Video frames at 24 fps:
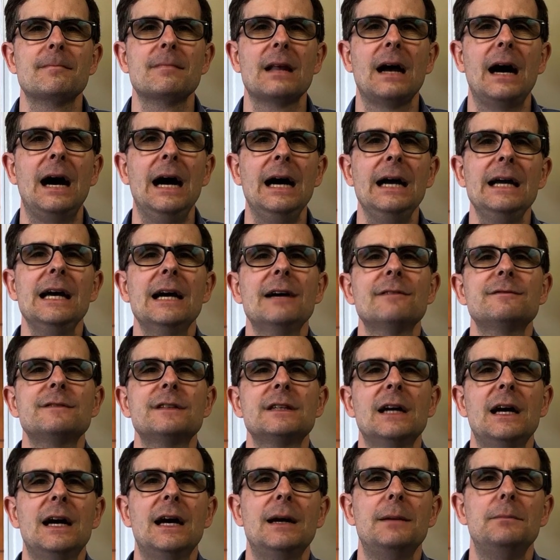have
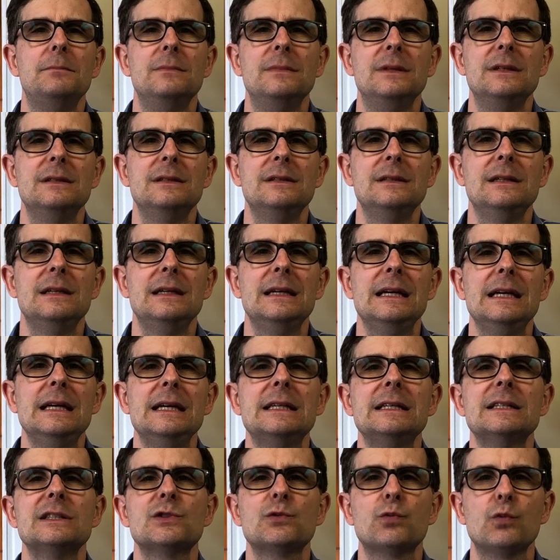come. It
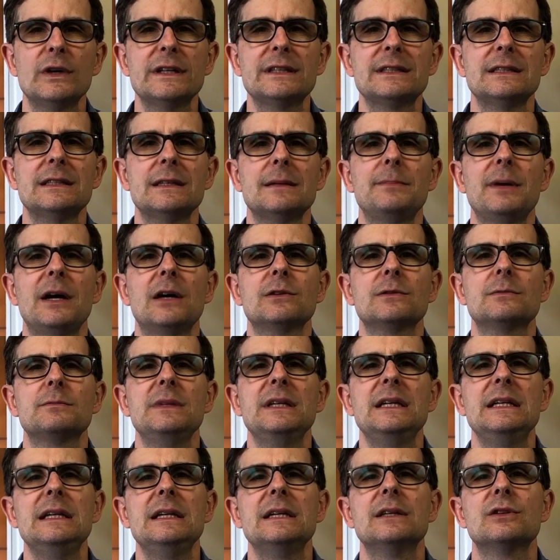is written about
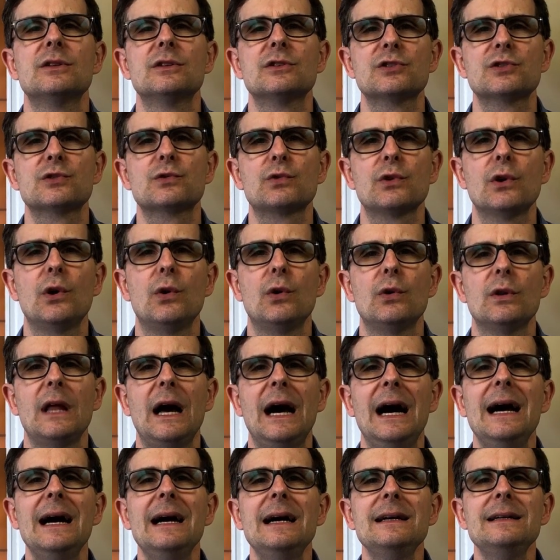me in the scroll.
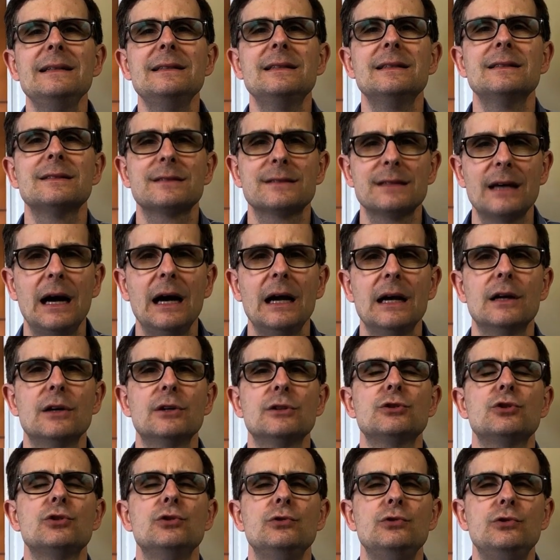I desire
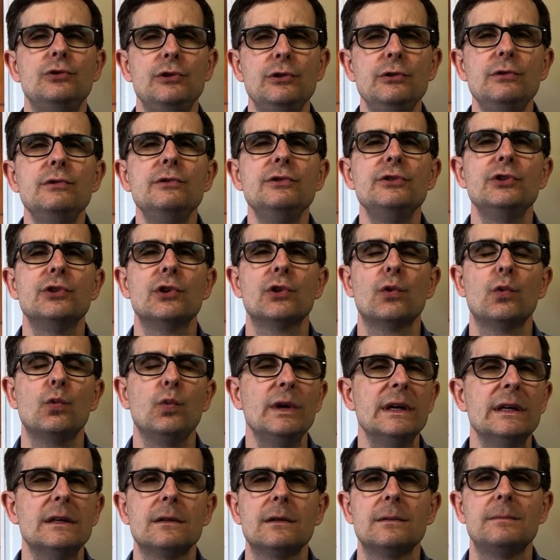to do your
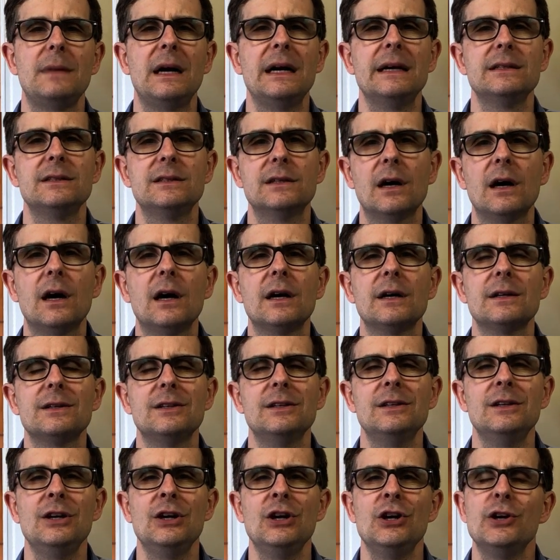will, my God.
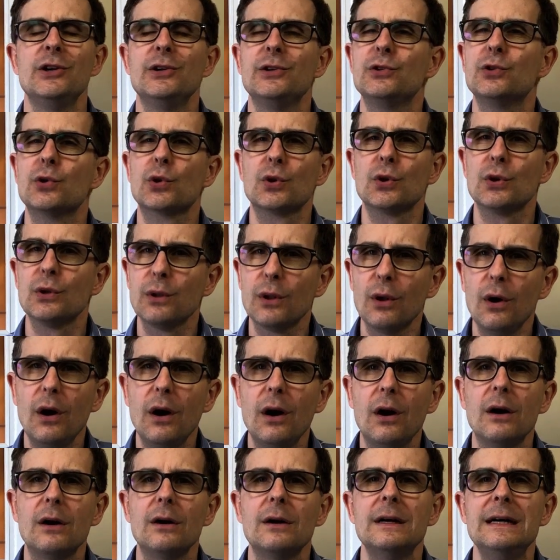Your
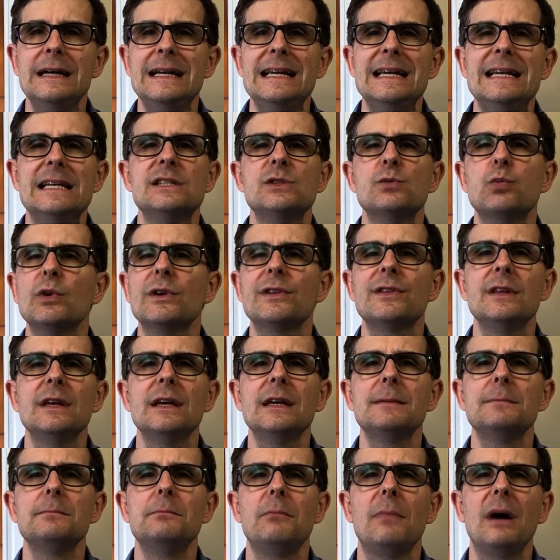law is
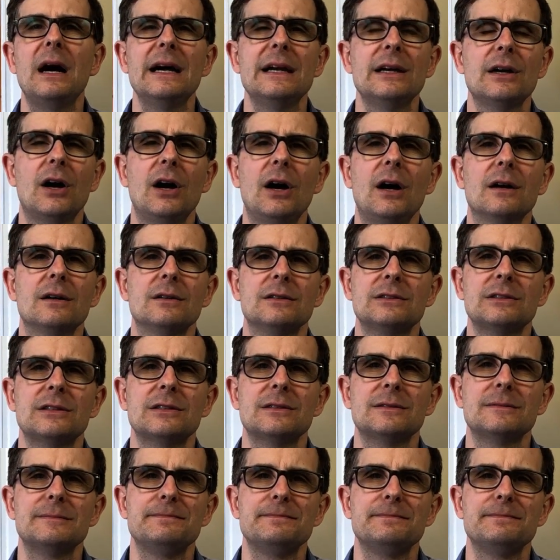within my heart.